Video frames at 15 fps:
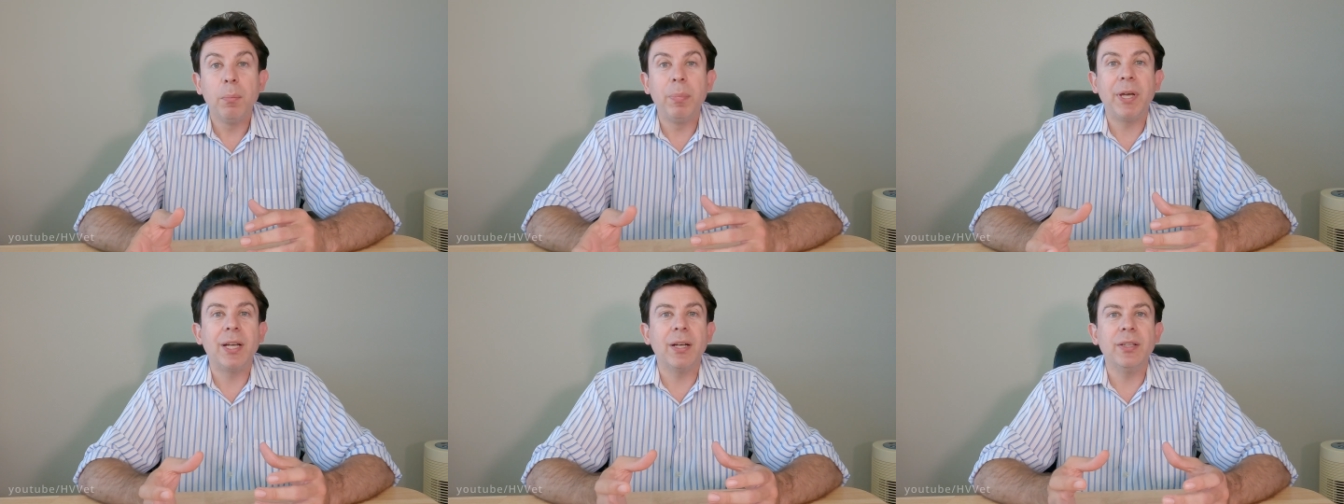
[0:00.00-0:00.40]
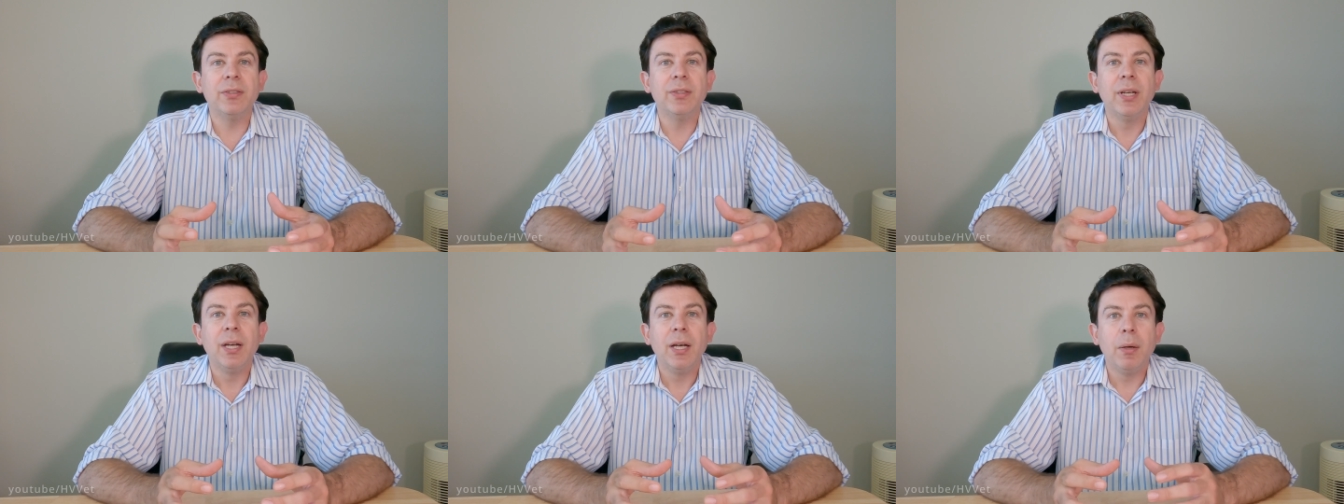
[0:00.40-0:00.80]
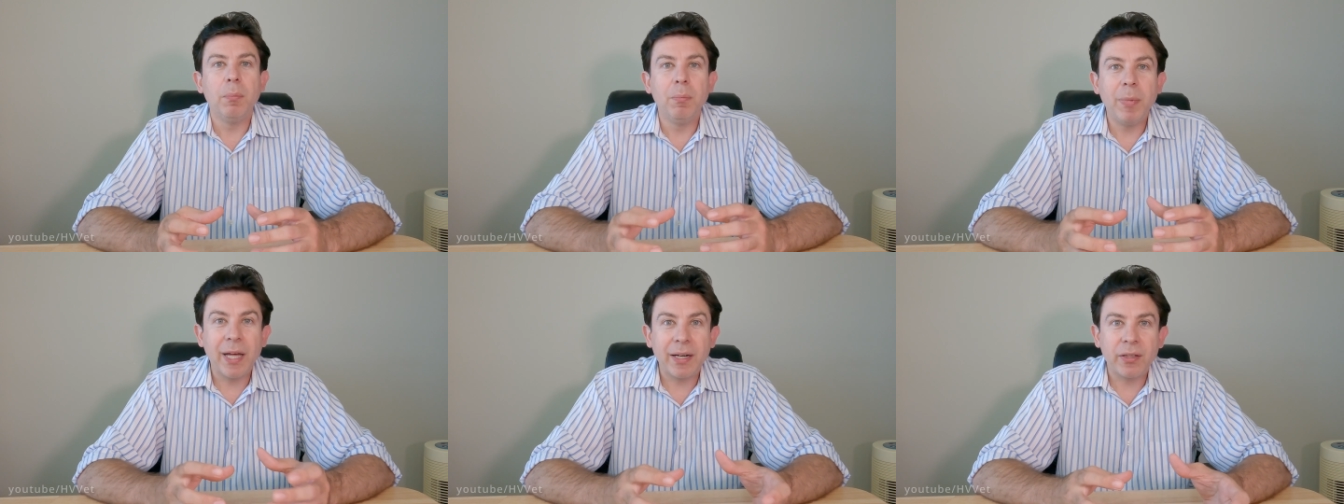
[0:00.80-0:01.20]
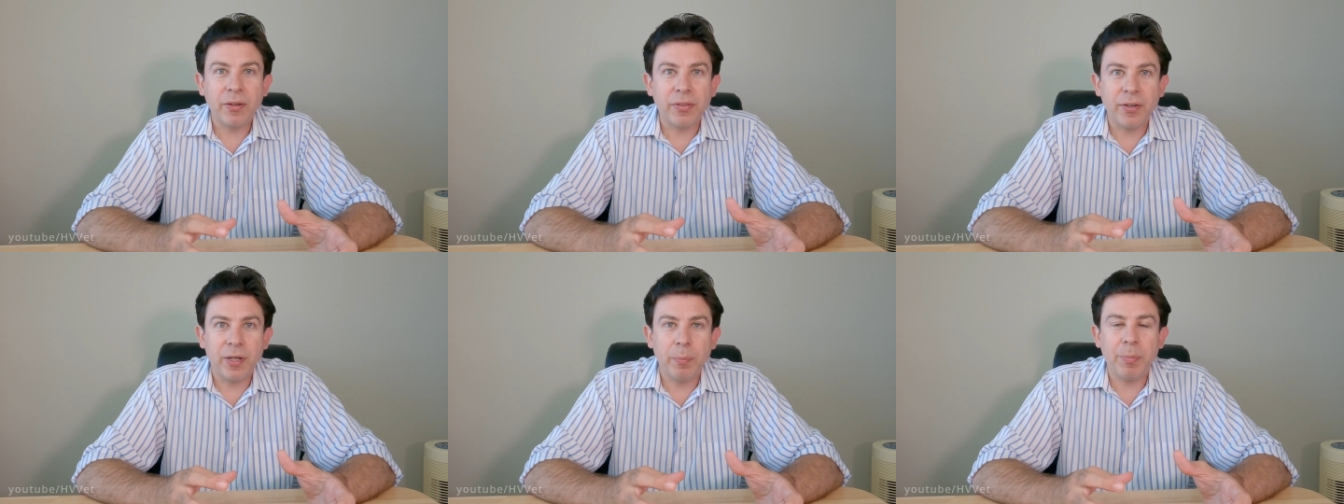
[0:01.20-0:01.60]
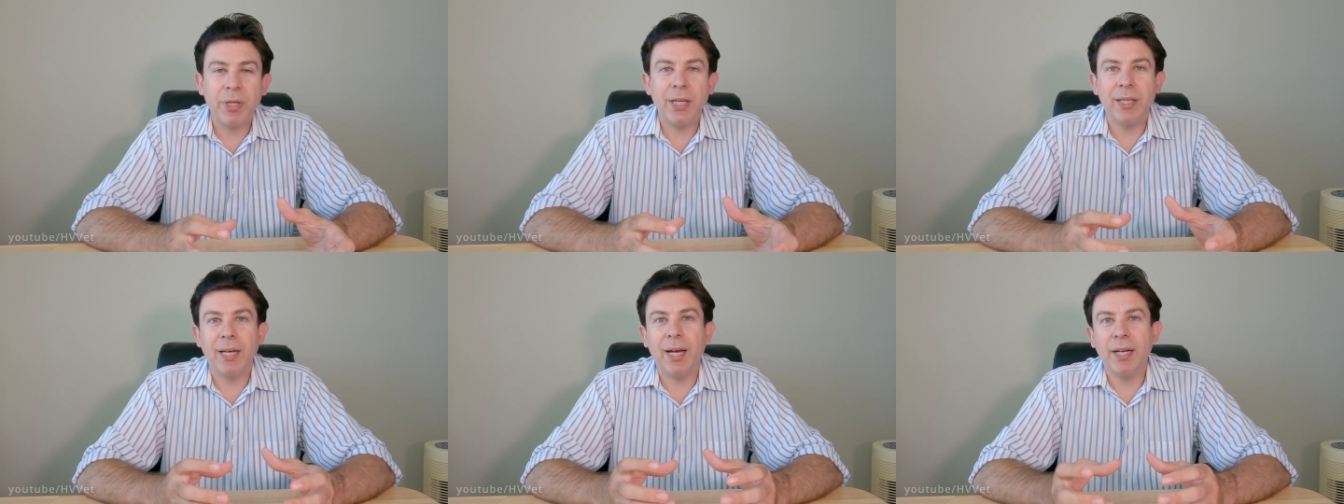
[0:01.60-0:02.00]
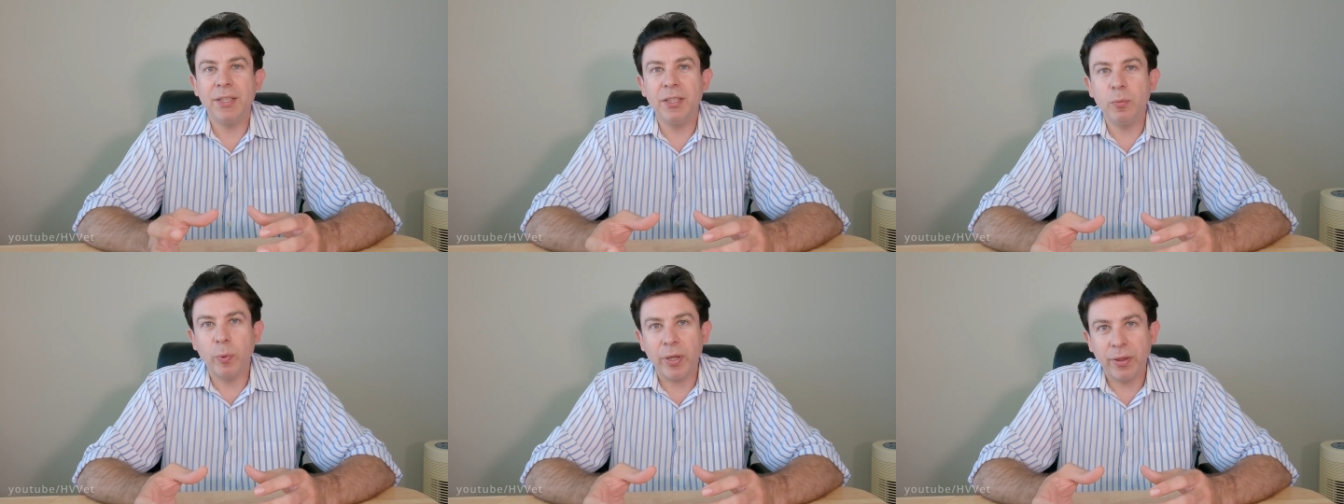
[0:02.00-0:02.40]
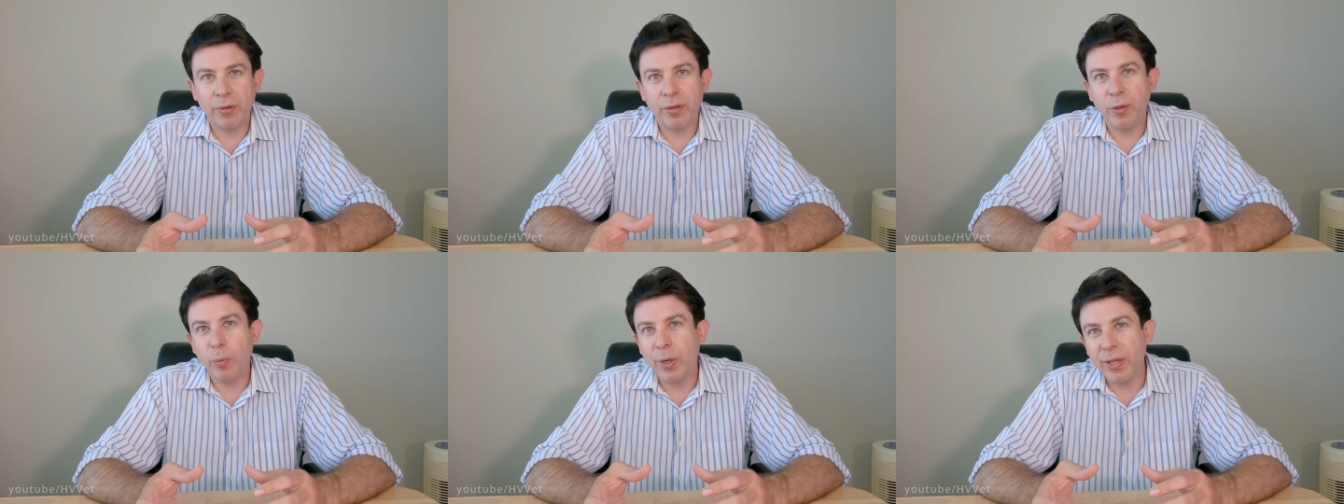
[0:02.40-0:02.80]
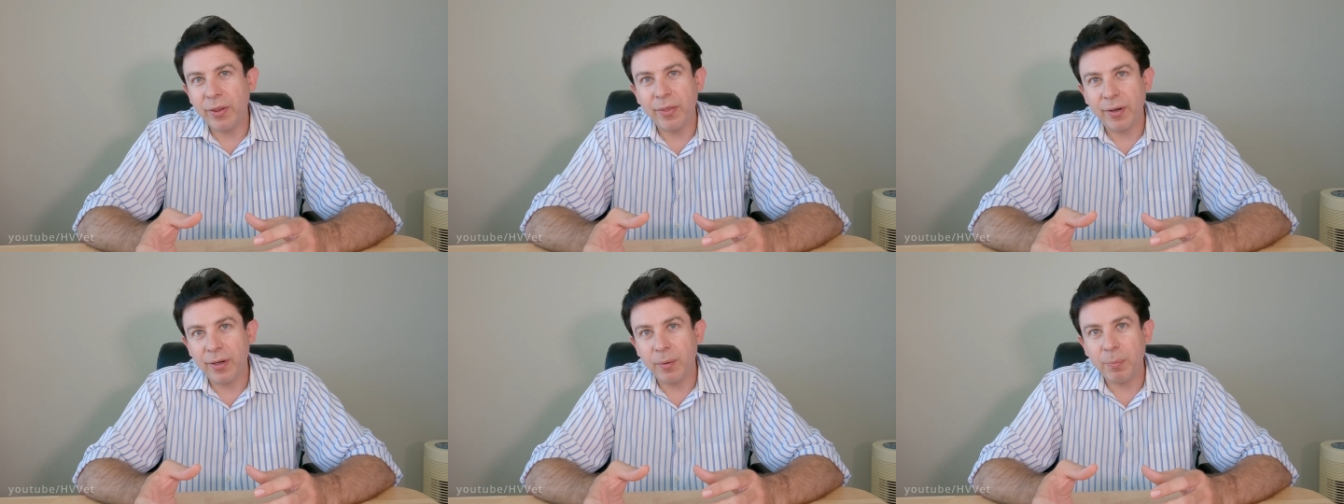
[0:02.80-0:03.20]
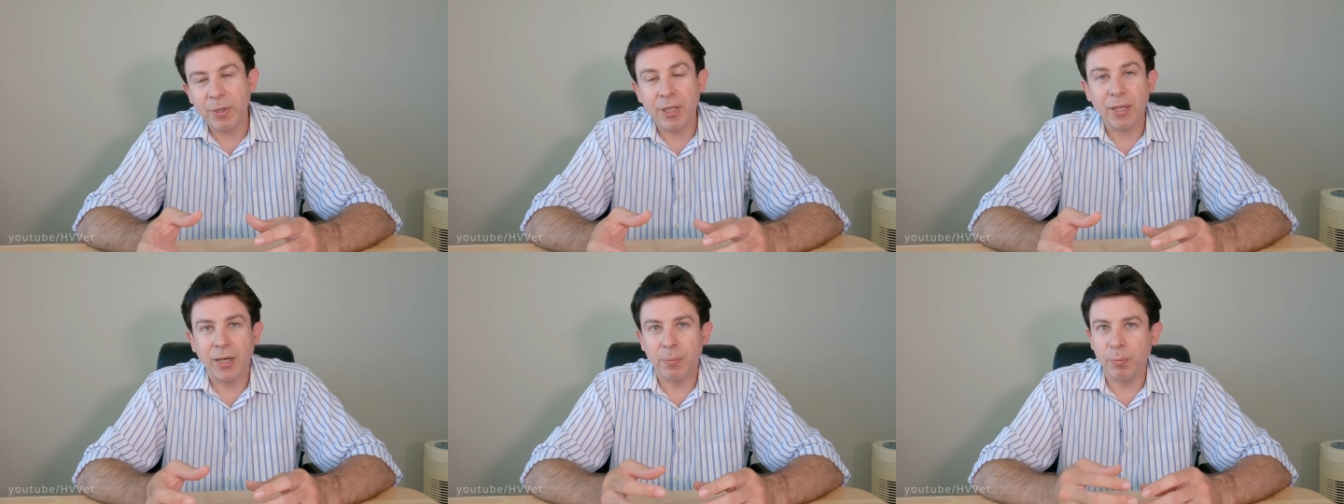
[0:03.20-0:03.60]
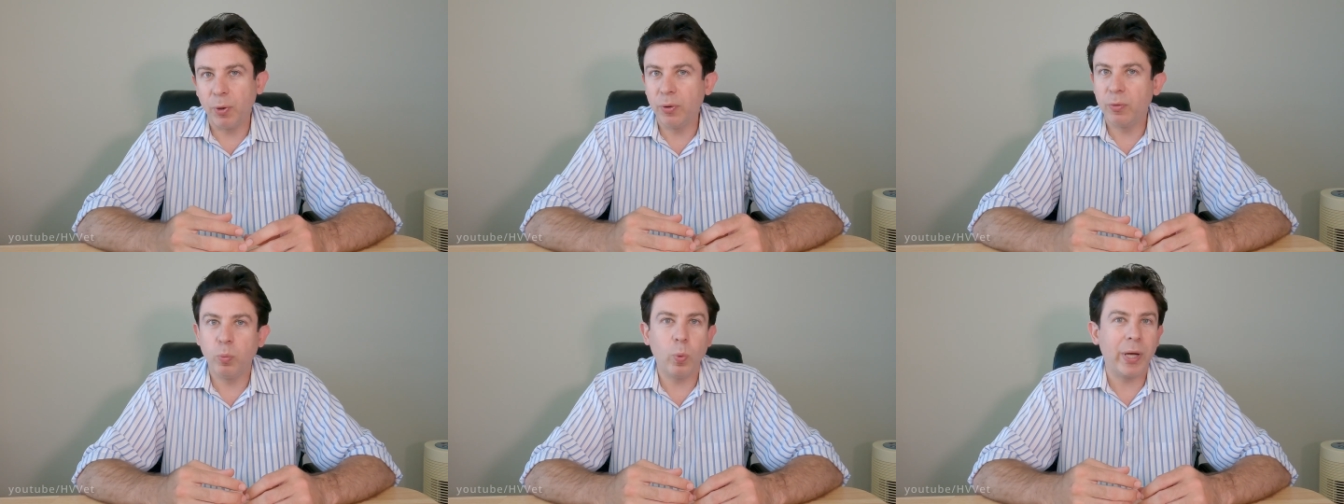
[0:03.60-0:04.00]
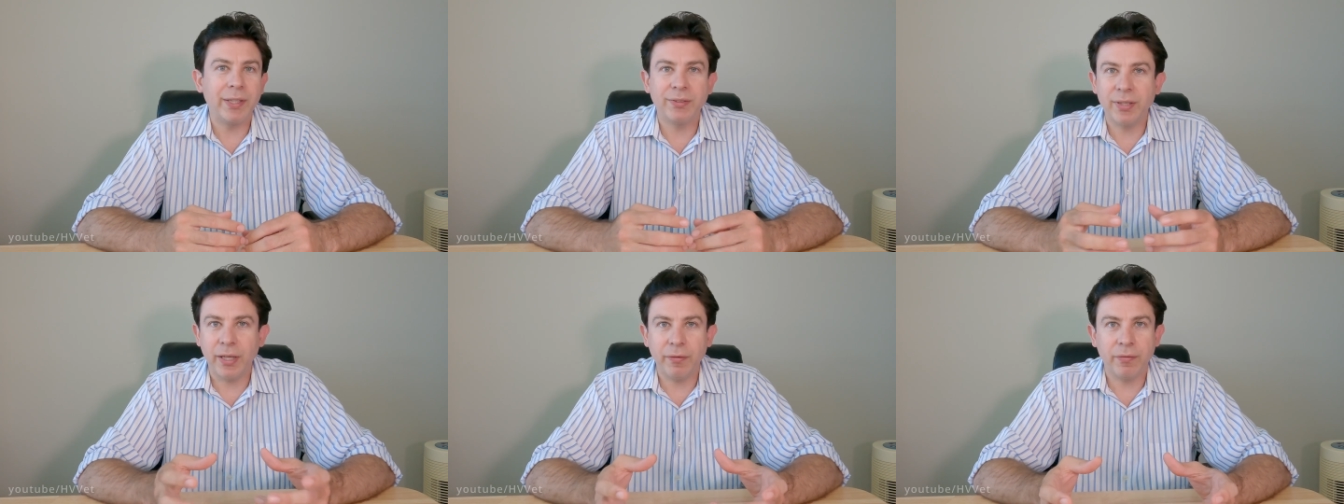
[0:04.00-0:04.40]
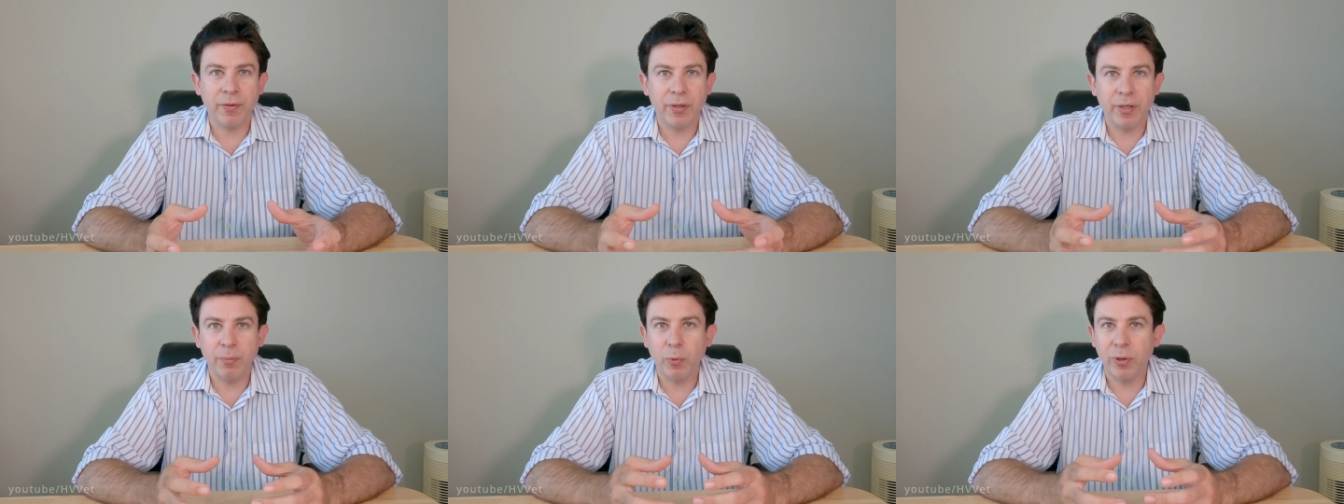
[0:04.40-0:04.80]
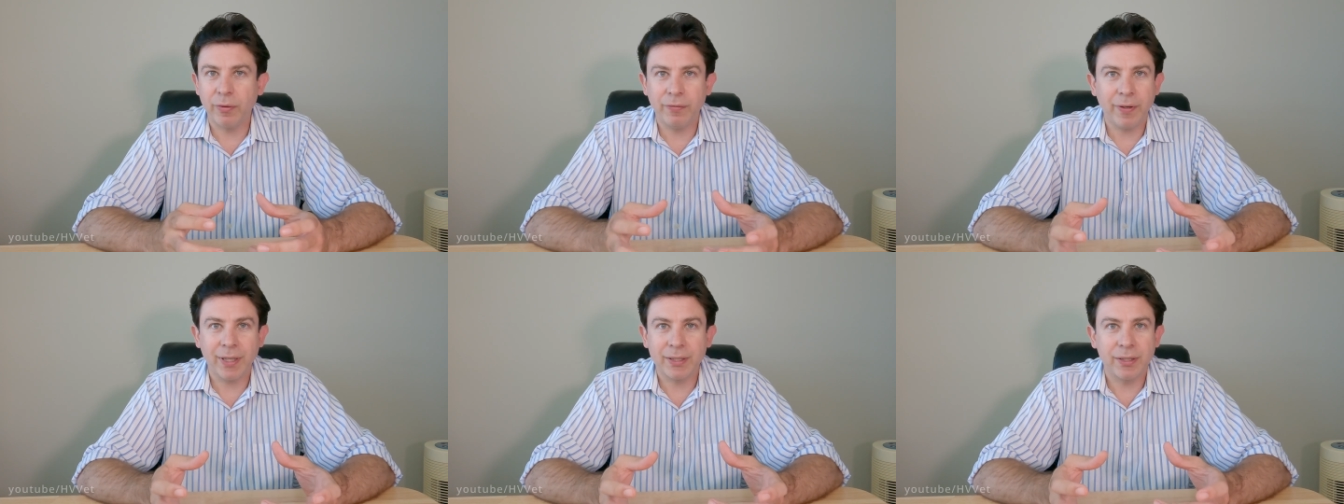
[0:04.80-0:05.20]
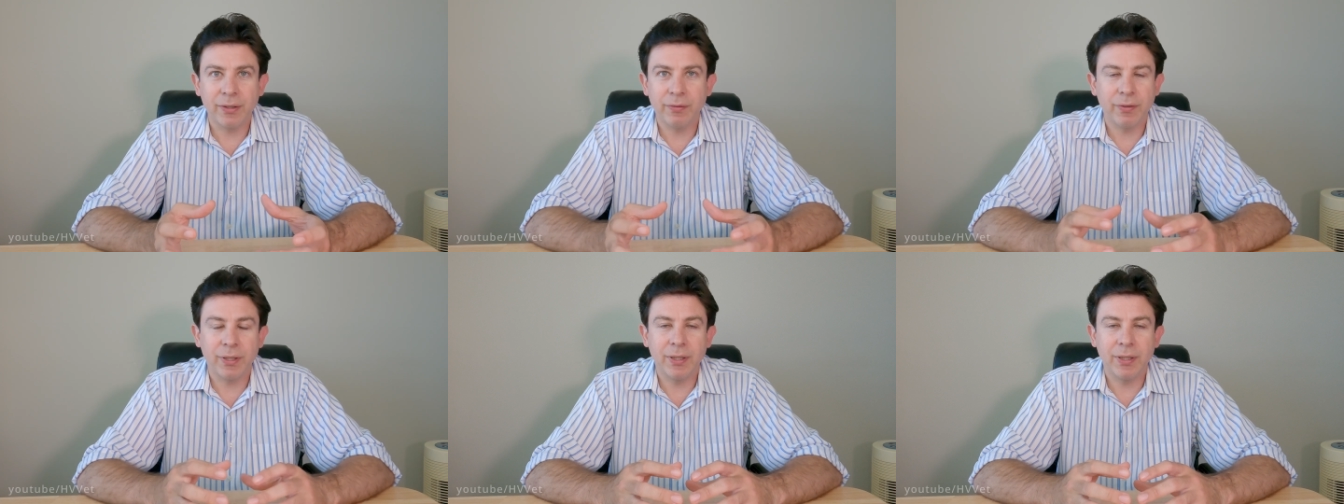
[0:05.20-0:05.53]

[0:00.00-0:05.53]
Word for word: because medical therapy and iodine one thirty-one therapy are both way safer and more effective,